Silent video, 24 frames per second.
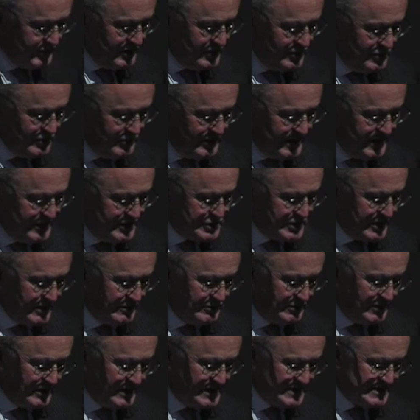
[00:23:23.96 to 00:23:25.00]
the UN
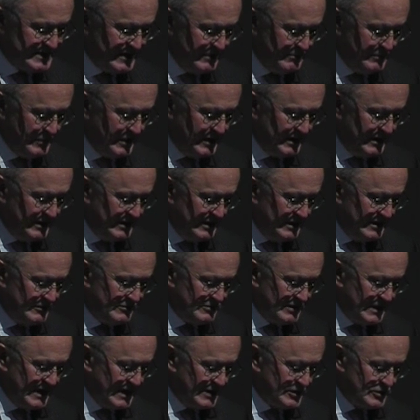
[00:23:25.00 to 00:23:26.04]
General Assembly, the
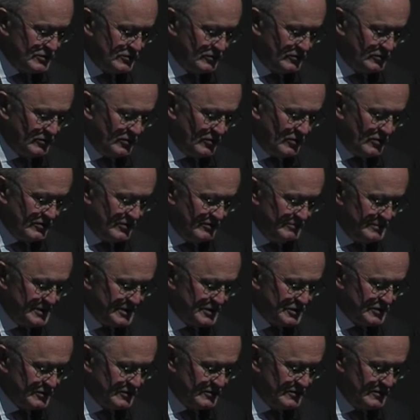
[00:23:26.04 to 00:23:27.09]
International Law
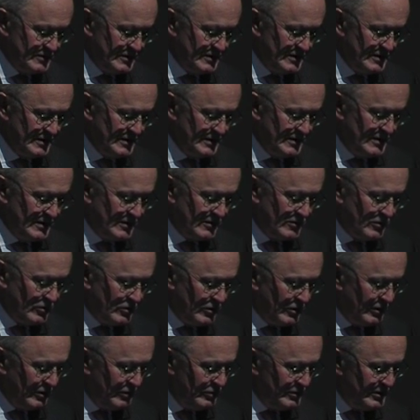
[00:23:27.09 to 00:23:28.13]
Commission
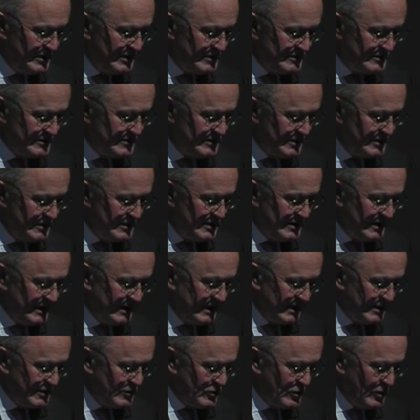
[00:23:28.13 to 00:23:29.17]
concluded,
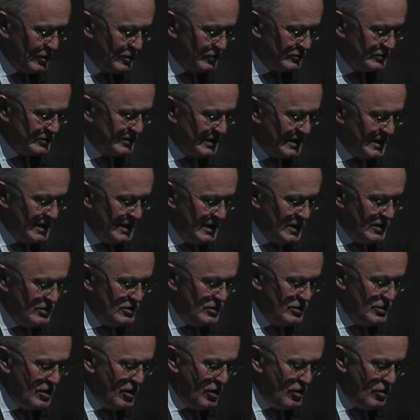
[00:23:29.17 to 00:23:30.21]
and I quote,
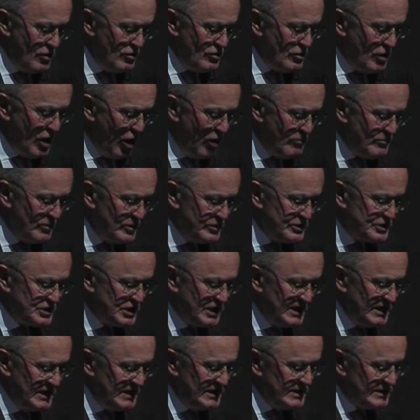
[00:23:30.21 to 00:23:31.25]
"No
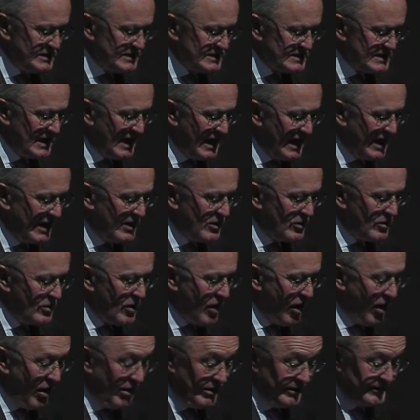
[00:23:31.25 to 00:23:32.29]
homogeneous
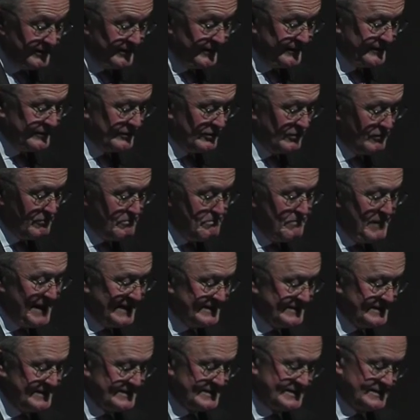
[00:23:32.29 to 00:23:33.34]
hierarchical
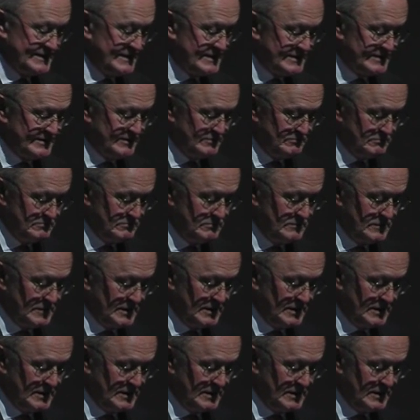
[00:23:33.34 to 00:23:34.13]
meta-system